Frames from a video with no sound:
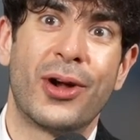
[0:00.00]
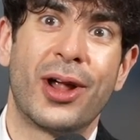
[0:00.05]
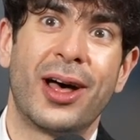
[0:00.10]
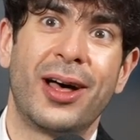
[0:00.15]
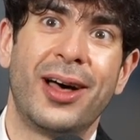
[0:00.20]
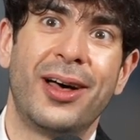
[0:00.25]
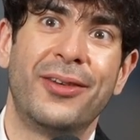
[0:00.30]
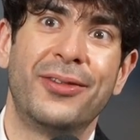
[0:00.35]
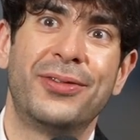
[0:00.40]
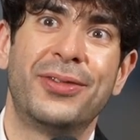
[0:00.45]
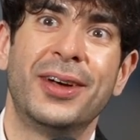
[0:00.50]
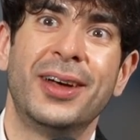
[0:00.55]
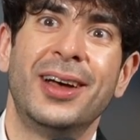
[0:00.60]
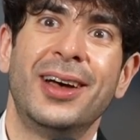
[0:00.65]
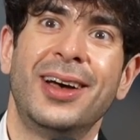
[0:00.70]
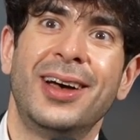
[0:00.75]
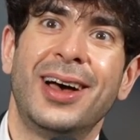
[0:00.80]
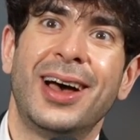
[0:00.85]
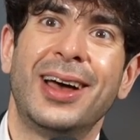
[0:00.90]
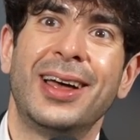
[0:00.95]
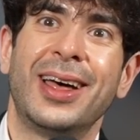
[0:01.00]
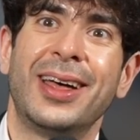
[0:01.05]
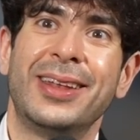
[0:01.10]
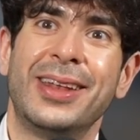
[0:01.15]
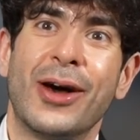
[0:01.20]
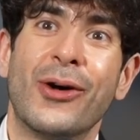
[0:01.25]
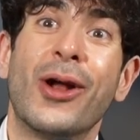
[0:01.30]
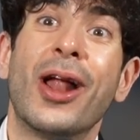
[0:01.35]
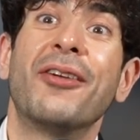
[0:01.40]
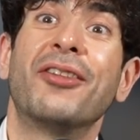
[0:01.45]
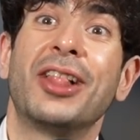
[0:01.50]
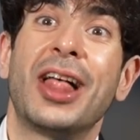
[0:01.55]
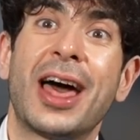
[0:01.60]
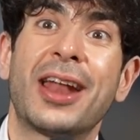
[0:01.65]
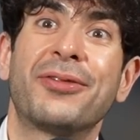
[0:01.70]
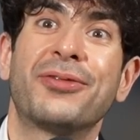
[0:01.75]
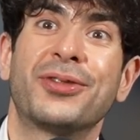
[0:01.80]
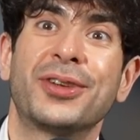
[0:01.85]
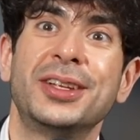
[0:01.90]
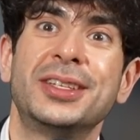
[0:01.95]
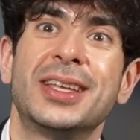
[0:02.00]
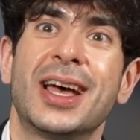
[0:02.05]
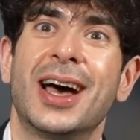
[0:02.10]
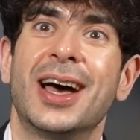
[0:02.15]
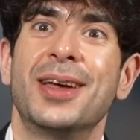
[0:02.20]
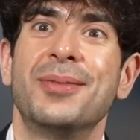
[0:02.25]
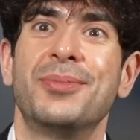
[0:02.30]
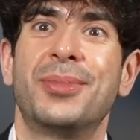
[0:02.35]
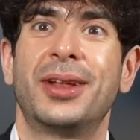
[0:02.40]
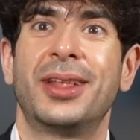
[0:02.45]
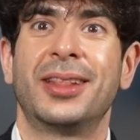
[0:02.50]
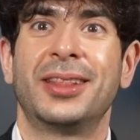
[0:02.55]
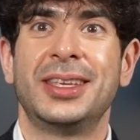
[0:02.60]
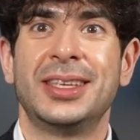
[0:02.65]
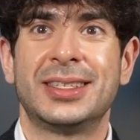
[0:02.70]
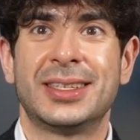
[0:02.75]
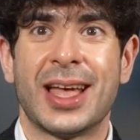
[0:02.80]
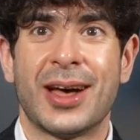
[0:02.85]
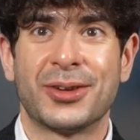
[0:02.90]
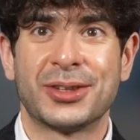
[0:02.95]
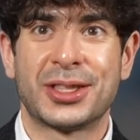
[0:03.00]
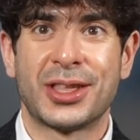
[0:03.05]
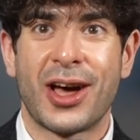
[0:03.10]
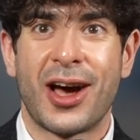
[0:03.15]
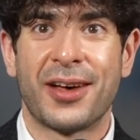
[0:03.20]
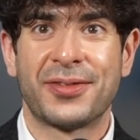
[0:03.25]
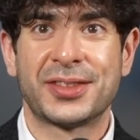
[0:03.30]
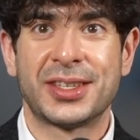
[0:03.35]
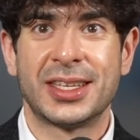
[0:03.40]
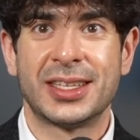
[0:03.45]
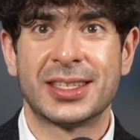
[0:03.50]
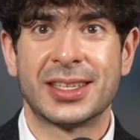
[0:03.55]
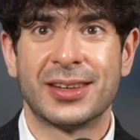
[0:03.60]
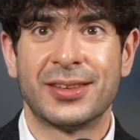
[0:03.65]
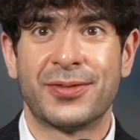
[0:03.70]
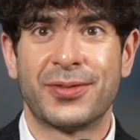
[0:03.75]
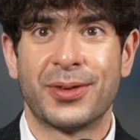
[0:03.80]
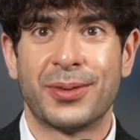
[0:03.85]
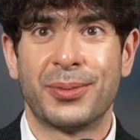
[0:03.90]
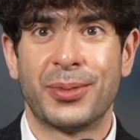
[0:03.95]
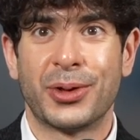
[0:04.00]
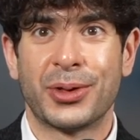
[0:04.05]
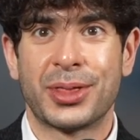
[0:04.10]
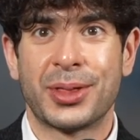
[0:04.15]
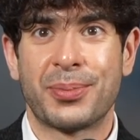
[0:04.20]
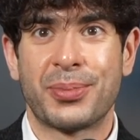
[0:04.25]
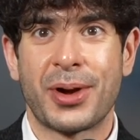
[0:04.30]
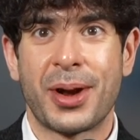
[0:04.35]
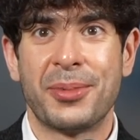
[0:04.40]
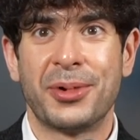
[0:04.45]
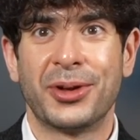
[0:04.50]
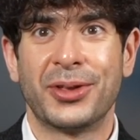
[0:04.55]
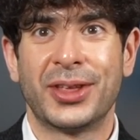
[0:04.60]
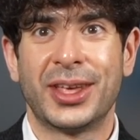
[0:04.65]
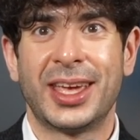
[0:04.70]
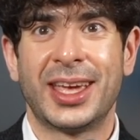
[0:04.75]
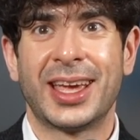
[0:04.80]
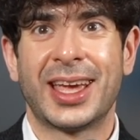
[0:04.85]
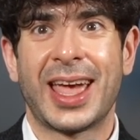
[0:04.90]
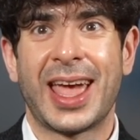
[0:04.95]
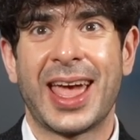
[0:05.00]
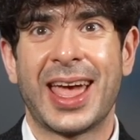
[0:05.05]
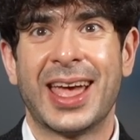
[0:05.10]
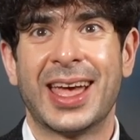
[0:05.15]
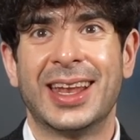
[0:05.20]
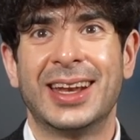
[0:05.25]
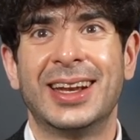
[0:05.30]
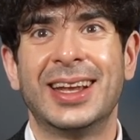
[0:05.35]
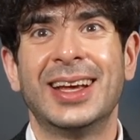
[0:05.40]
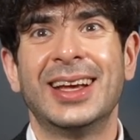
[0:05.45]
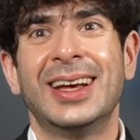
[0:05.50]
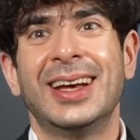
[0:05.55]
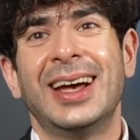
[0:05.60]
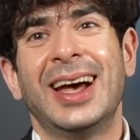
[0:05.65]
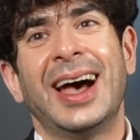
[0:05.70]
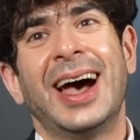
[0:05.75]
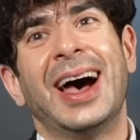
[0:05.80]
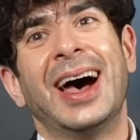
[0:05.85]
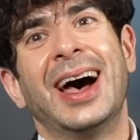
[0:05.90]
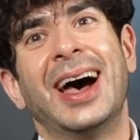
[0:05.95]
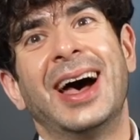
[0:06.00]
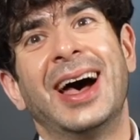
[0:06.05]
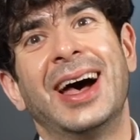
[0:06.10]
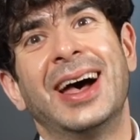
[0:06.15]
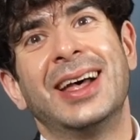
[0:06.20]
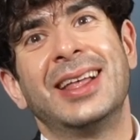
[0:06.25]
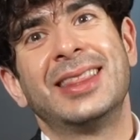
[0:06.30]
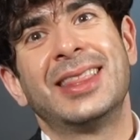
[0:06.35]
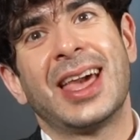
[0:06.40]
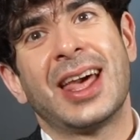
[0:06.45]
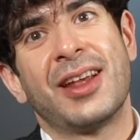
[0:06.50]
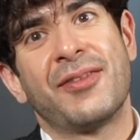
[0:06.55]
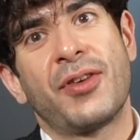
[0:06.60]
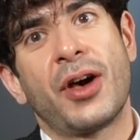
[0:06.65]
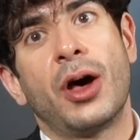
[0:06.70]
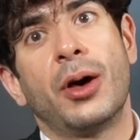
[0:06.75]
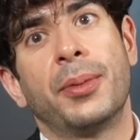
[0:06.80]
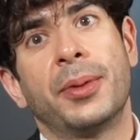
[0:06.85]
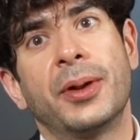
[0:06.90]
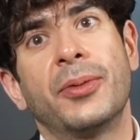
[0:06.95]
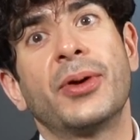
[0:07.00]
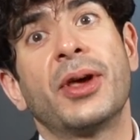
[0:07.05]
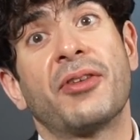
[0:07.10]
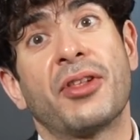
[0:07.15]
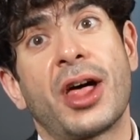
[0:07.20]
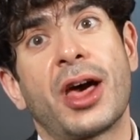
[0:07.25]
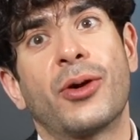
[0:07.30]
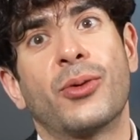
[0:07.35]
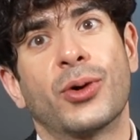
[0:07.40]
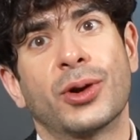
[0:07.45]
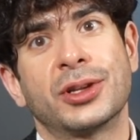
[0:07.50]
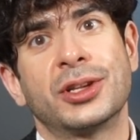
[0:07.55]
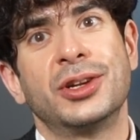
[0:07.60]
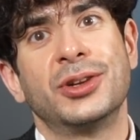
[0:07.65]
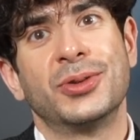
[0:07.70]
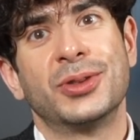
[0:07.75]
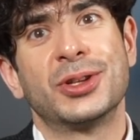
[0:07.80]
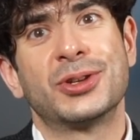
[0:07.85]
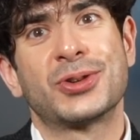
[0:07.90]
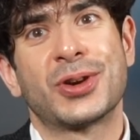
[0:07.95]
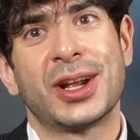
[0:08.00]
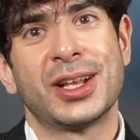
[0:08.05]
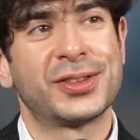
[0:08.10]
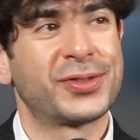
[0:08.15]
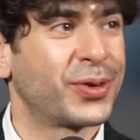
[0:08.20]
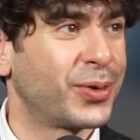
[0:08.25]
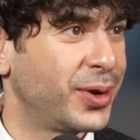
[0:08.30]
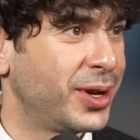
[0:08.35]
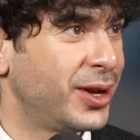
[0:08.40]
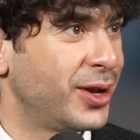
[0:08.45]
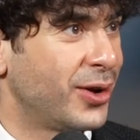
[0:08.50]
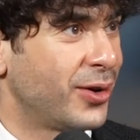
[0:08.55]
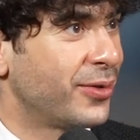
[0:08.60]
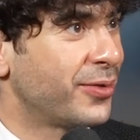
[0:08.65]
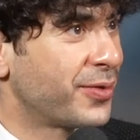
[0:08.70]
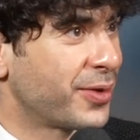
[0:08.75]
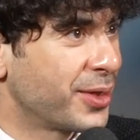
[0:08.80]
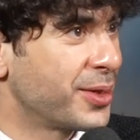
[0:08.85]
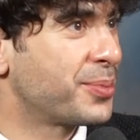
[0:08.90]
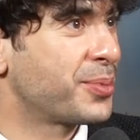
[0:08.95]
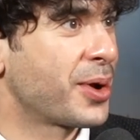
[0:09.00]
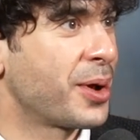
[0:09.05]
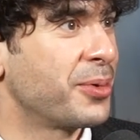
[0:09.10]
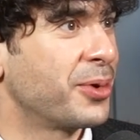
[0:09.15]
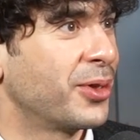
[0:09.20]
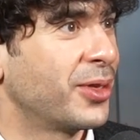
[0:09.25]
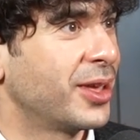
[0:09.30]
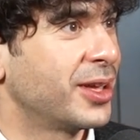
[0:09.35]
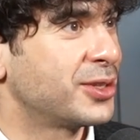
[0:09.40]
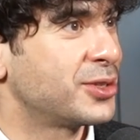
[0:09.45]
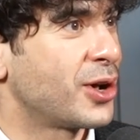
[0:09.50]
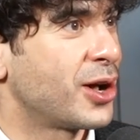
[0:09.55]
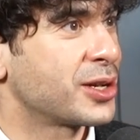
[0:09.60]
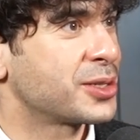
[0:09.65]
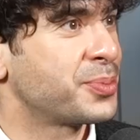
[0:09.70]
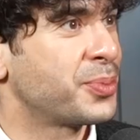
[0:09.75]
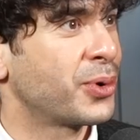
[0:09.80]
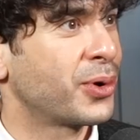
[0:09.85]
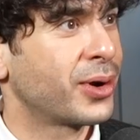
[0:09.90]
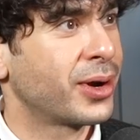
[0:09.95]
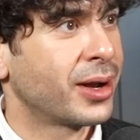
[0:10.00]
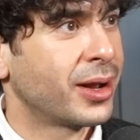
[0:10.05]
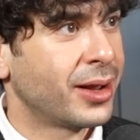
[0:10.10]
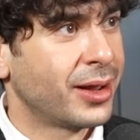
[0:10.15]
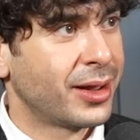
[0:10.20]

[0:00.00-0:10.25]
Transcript: I'll have, don't have a lot of free time, but at least now it's the off season from both the Premier League and uh, the N F L. But we have a lot of work to do in the transfer window for the Premier League talks board.